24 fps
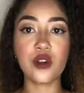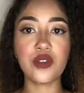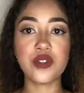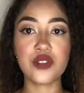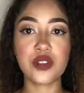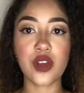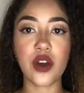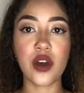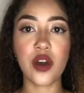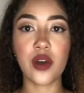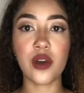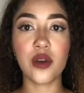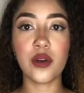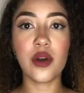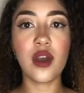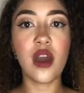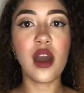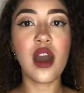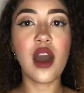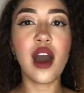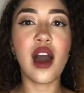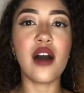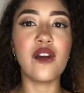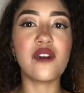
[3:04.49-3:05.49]
So
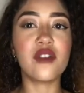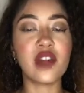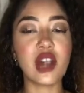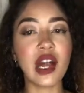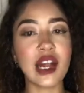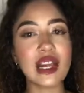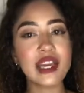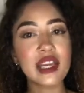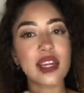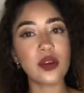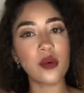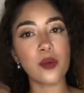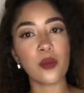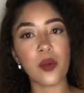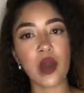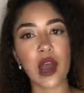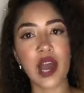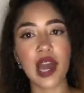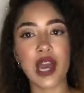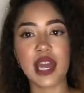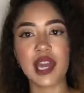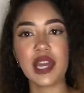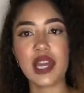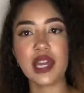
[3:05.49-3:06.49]
I feel like in a
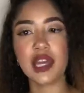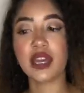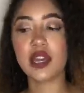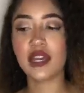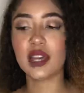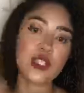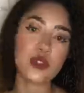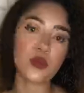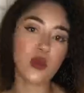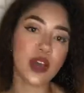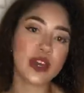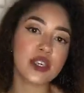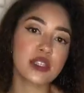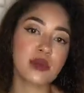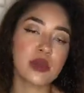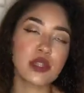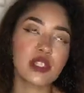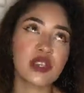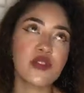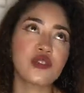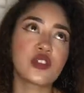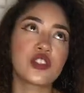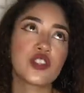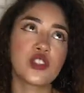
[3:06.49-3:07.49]
way it's quite
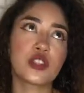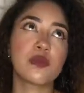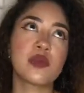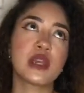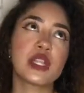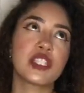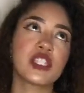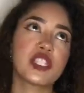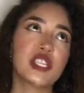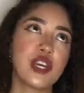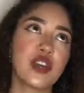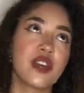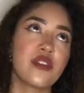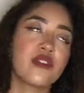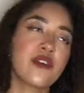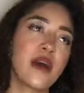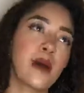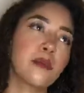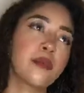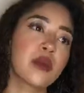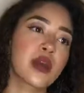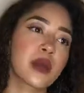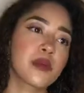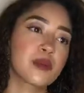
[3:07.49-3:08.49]
expensive for just being a sheet of
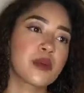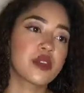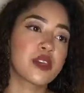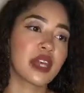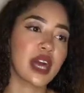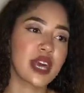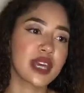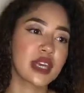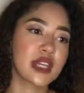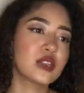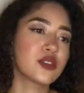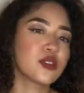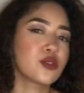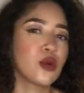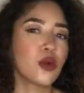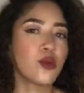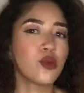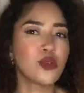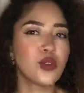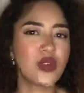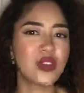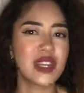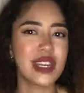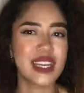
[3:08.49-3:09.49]
fabric, but that is all
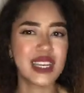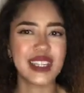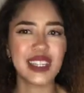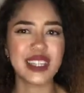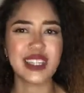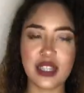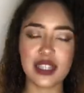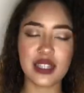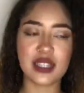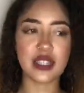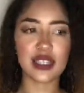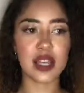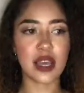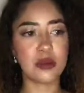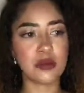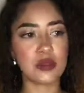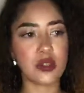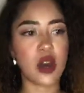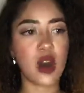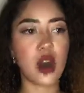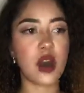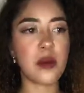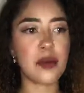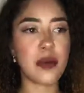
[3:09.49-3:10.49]
you need at the same
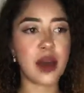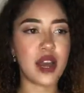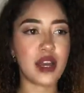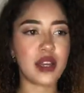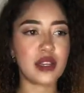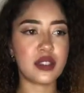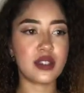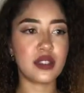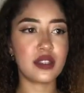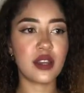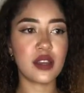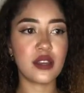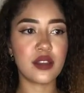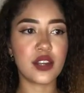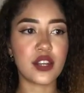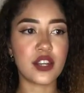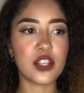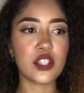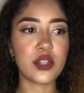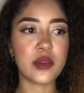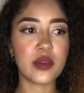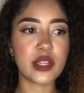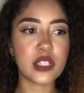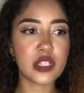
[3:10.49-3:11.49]
time, and you can
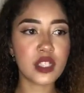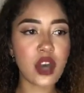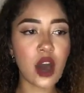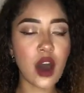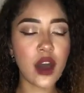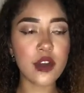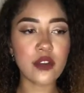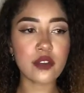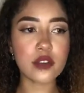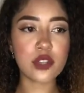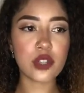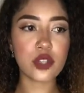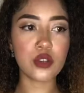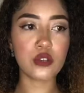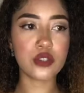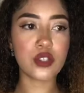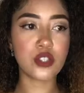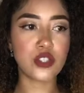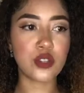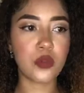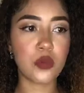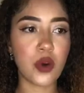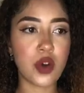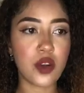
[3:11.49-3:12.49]
do it as tight or as loose
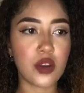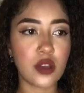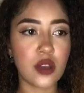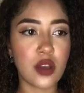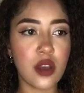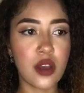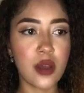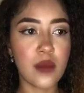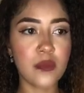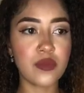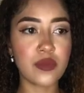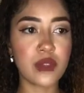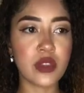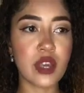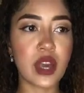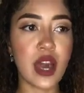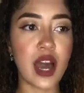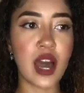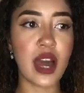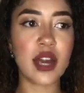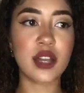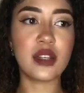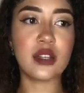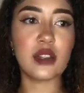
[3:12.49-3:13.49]
as you want,
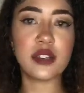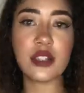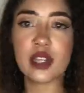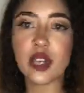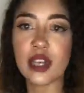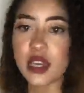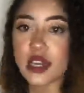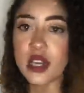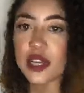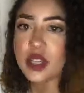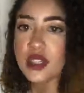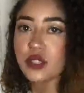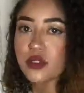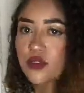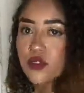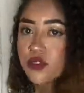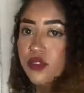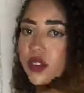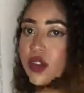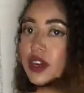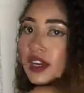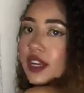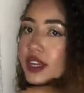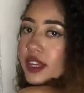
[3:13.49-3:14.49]
and it is
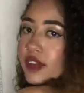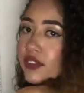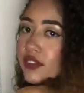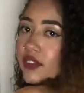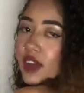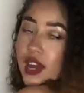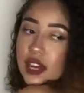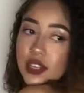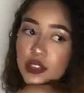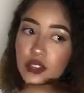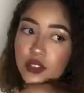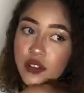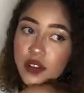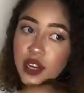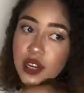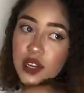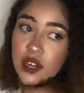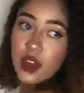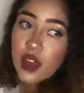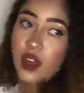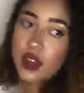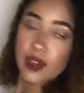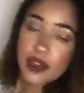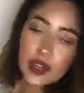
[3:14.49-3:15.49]
really flattering.
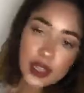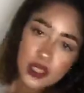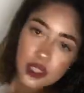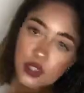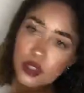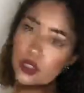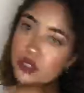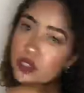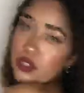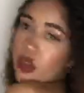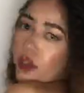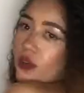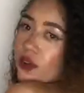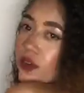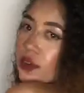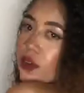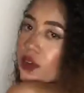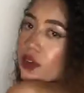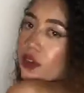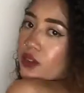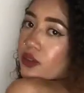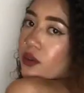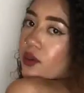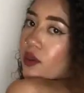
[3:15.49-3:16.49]
Like, it's so
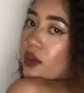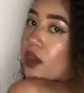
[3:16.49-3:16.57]
cute.